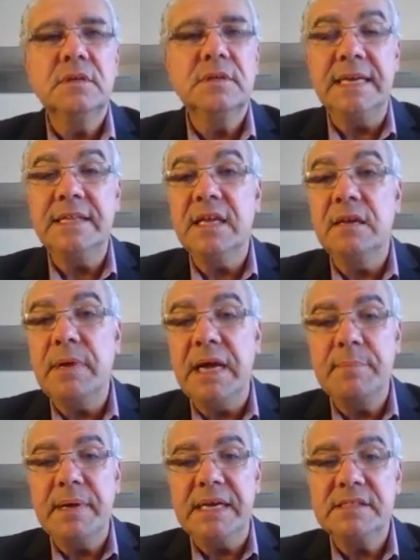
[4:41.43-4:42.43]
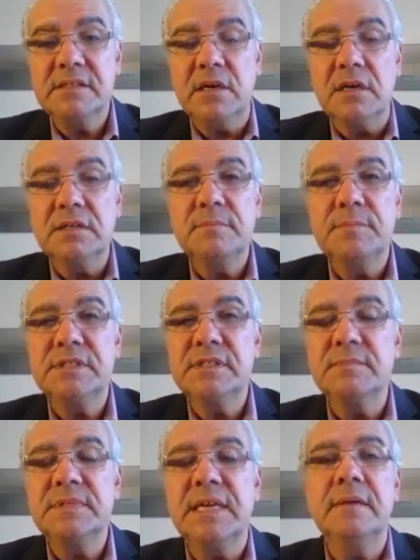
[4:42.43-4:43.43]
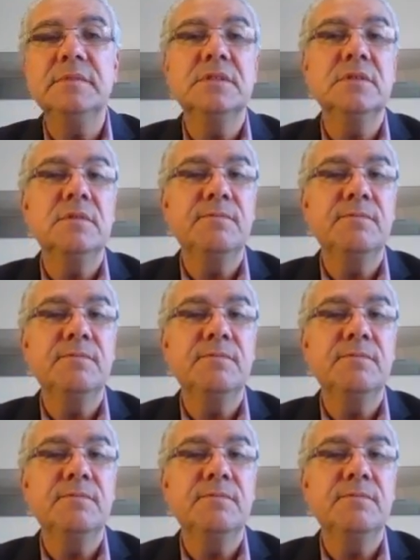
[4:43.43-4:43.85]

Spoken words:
that can bypass thought, but sometimes